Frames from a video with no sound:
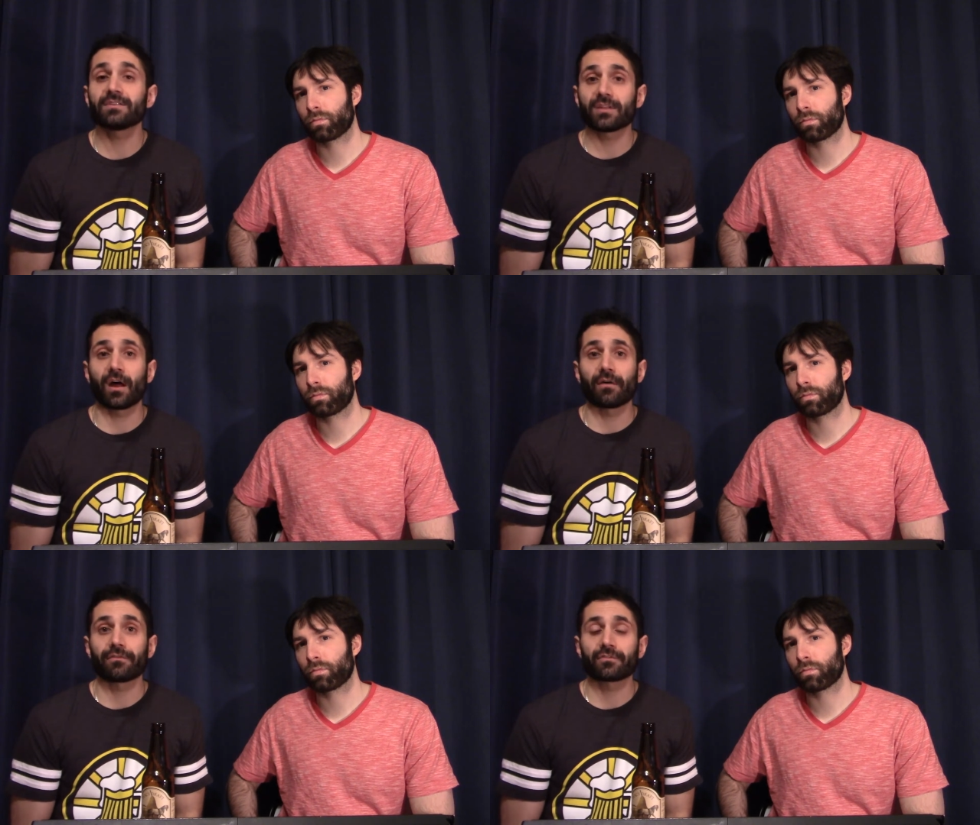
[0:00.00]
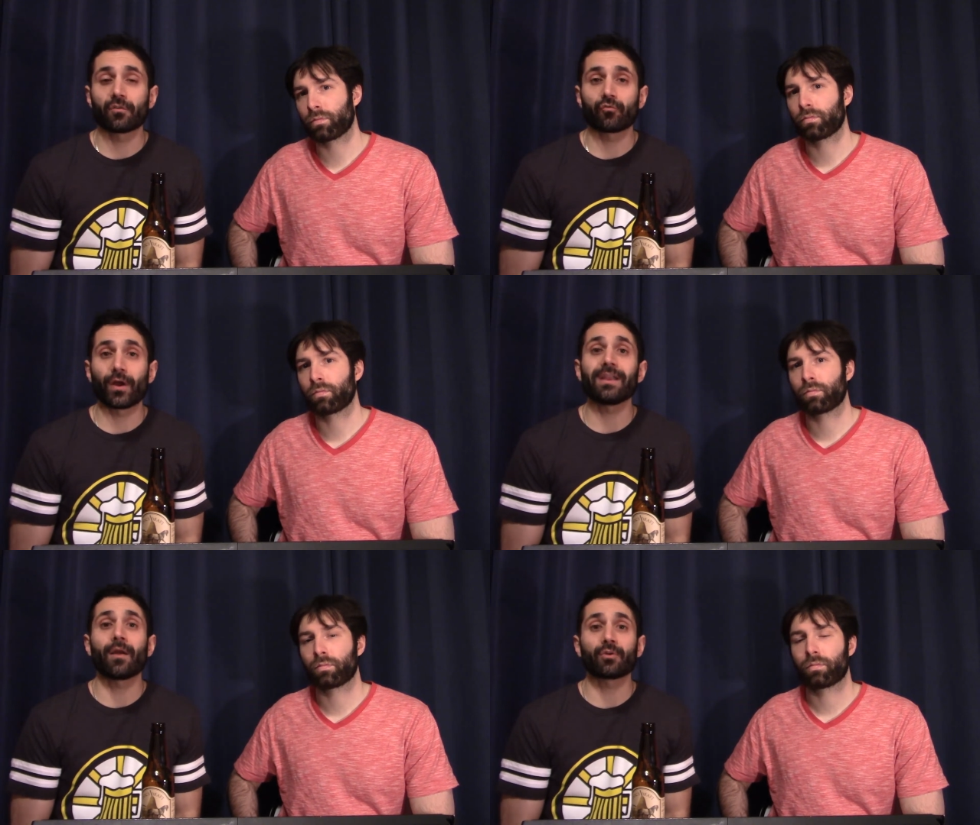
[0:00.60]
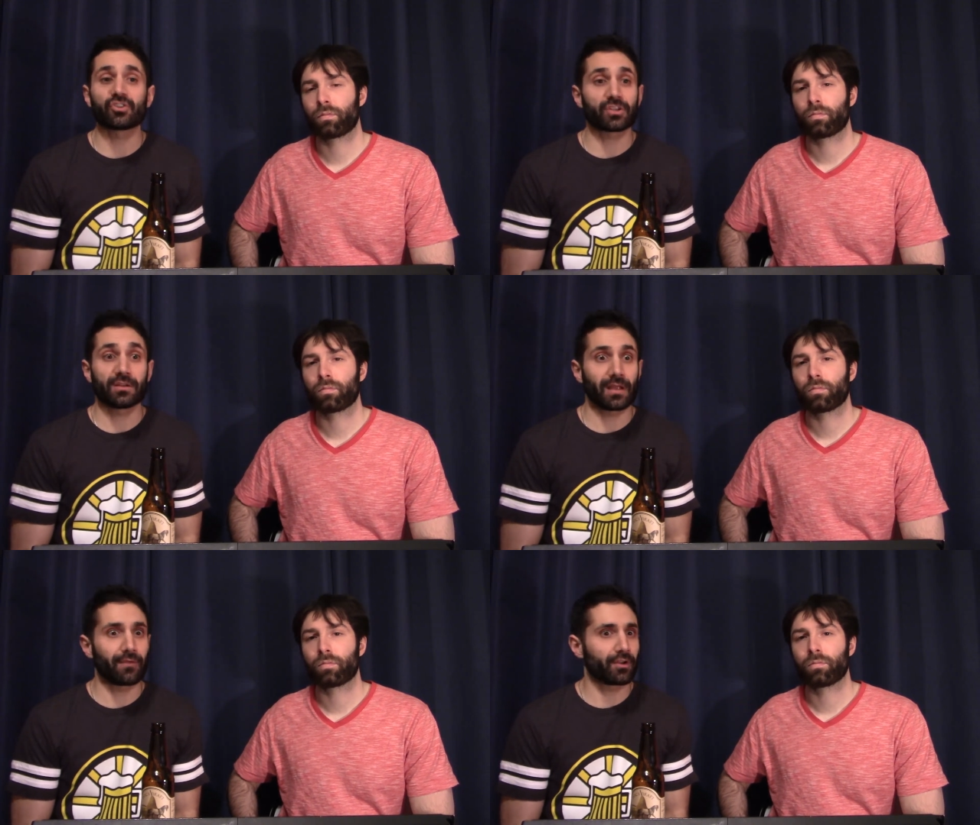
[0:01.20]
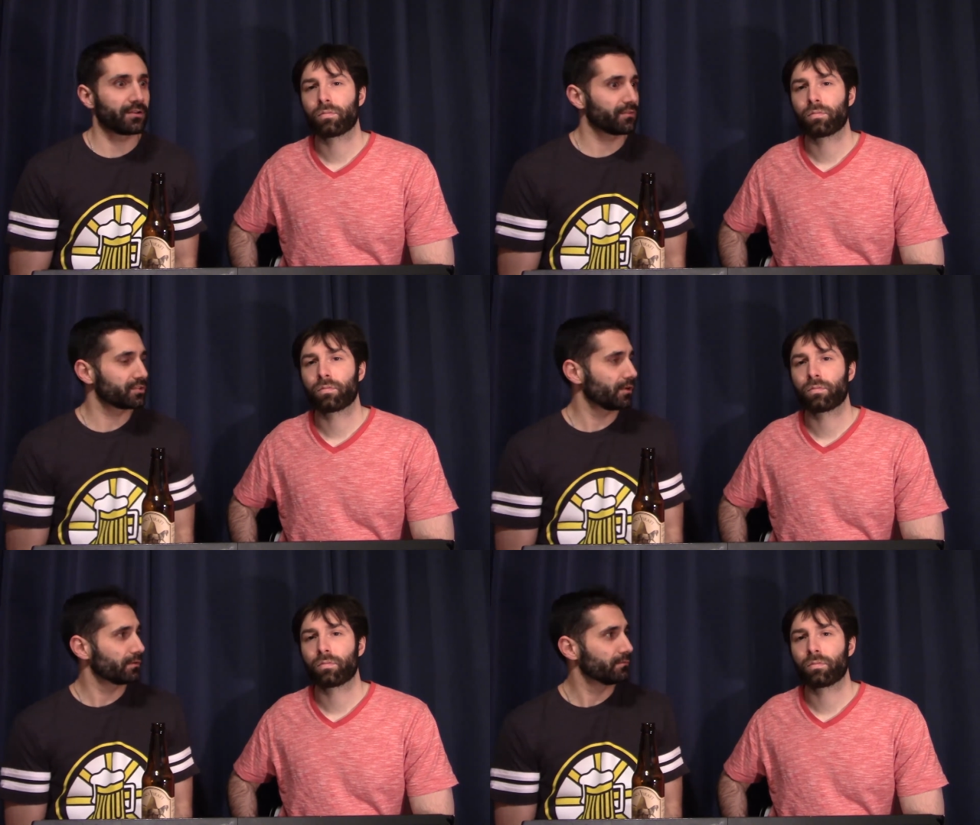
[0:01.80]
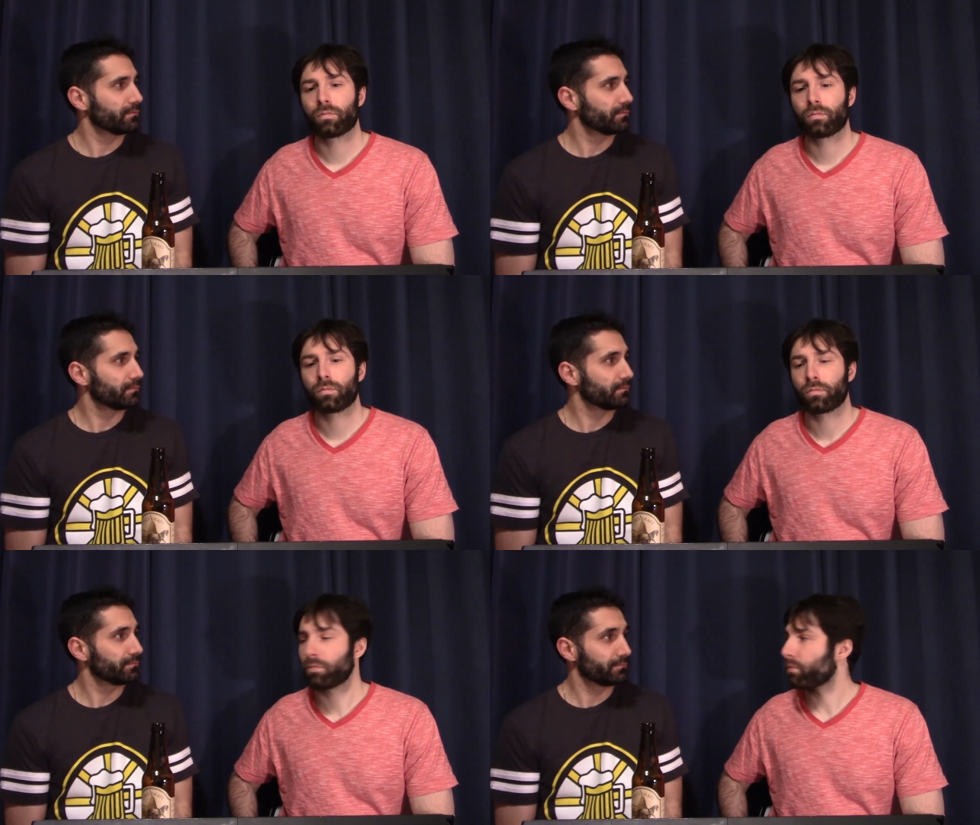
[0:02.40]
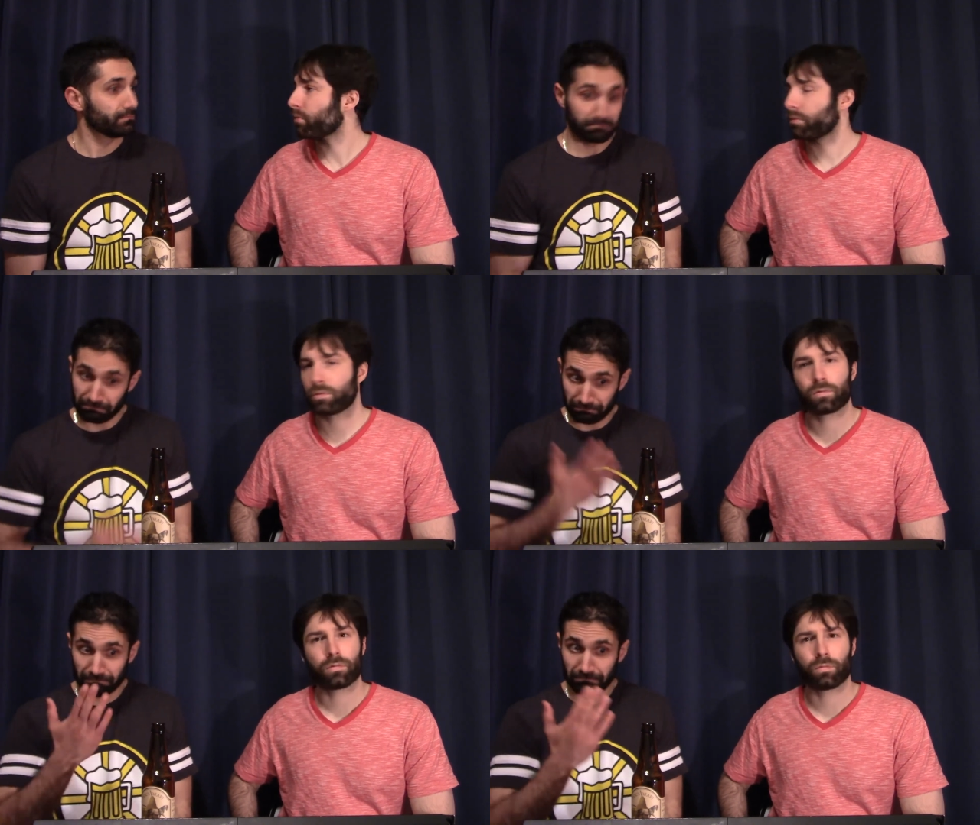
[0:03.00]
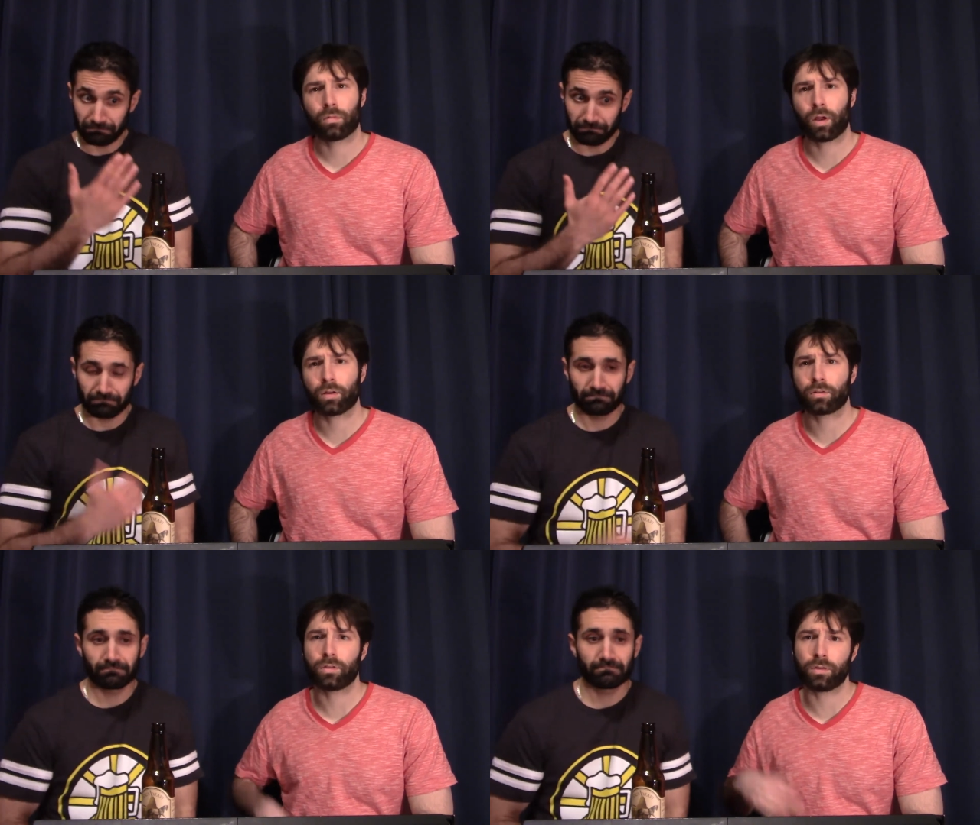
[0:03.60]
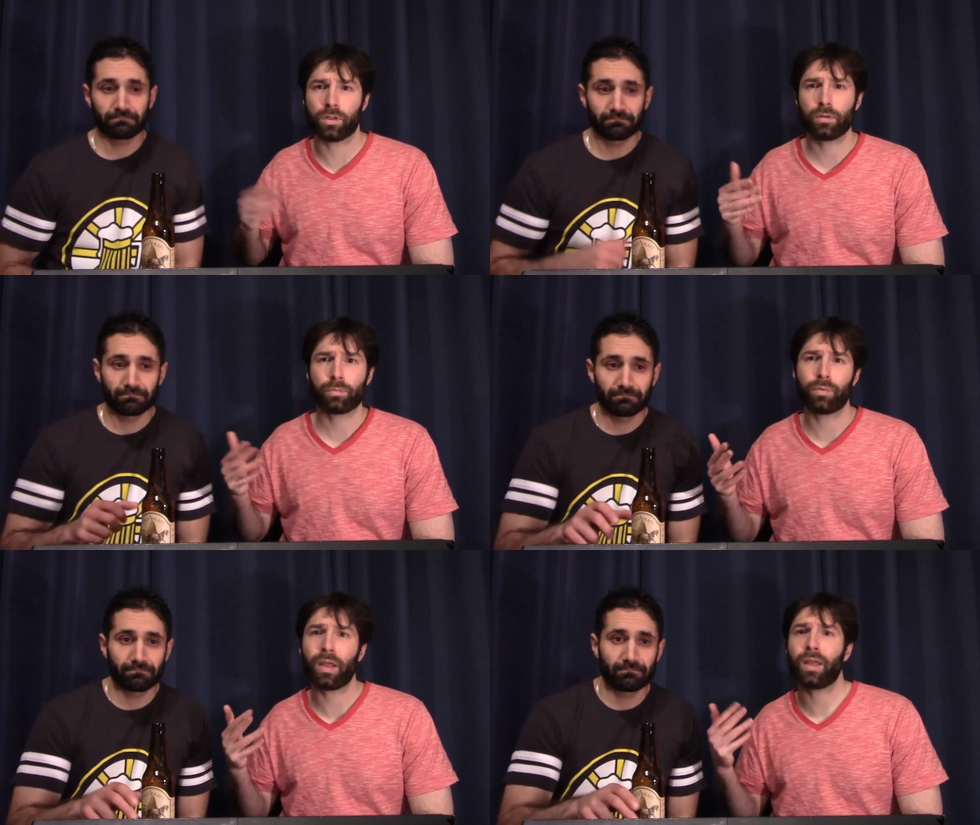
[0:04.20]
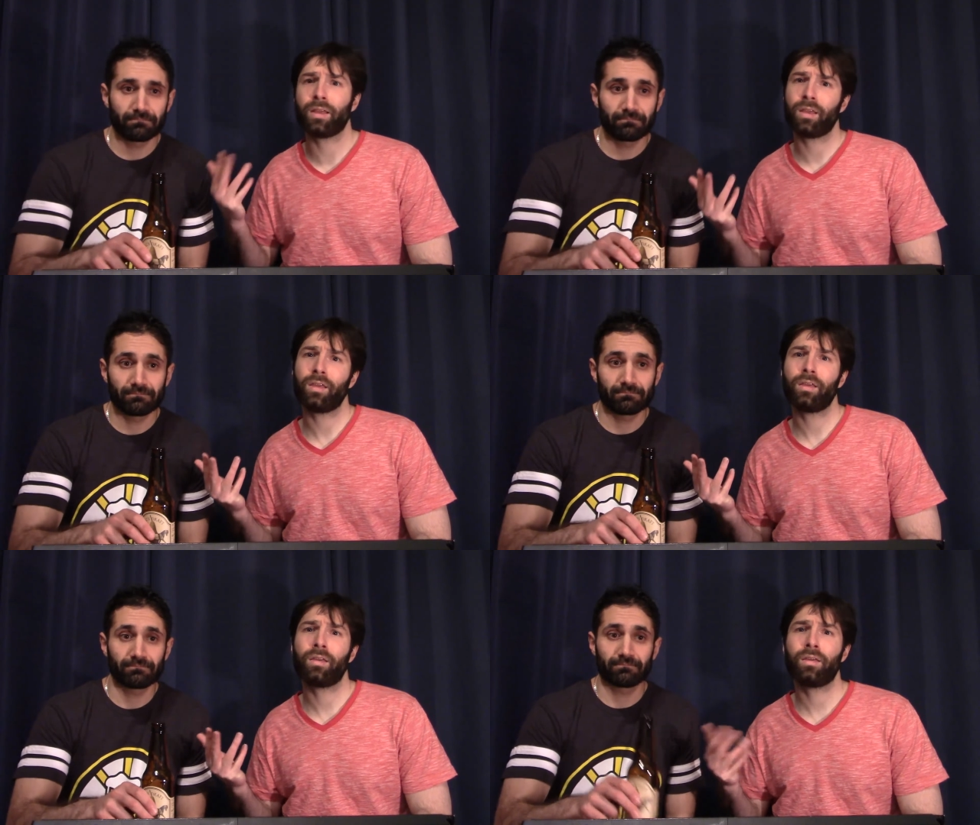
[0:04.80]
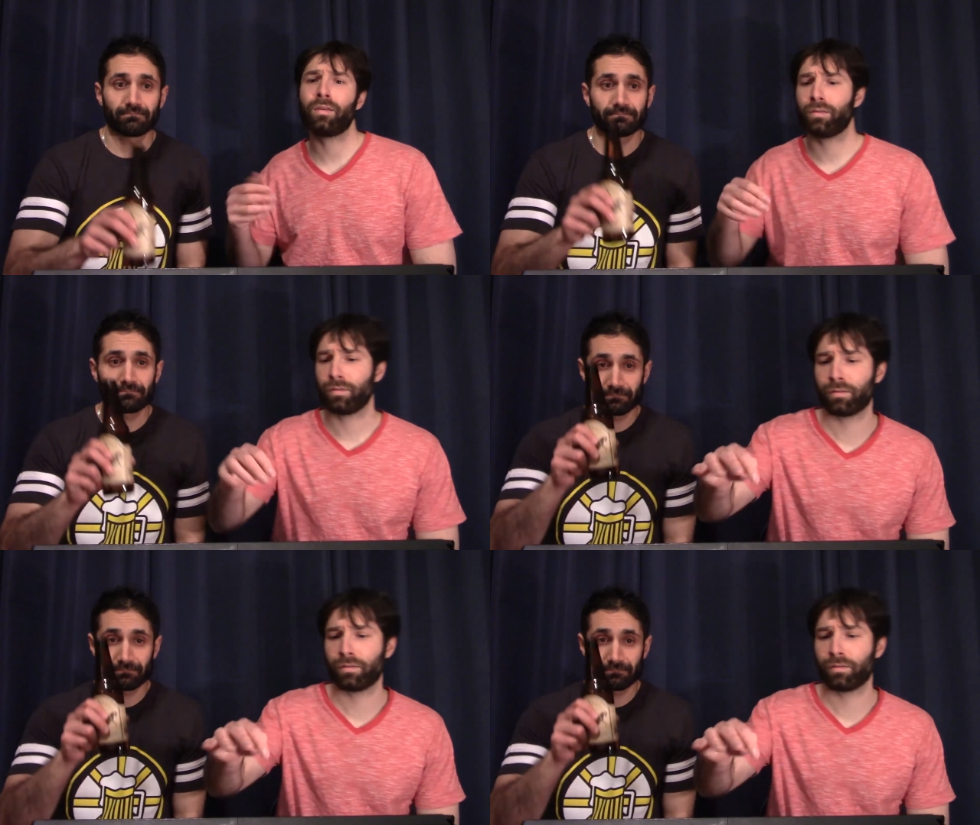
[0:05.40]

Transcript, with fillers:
Speaker 1: stuff. So right now we're just going to dive right into the
Speaker 2: song. Why don't you jump right in?